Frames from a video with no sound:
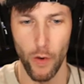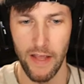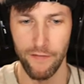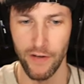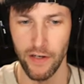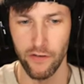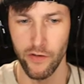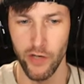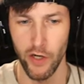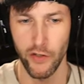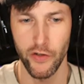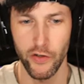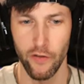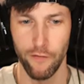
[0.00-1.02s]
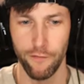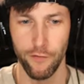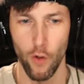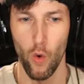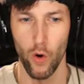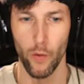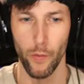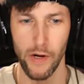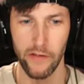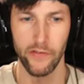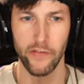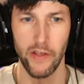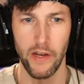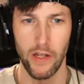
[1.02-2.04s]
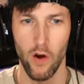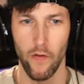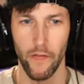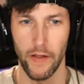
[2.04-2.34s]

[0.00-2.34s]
don't even touch the floor when he's sitting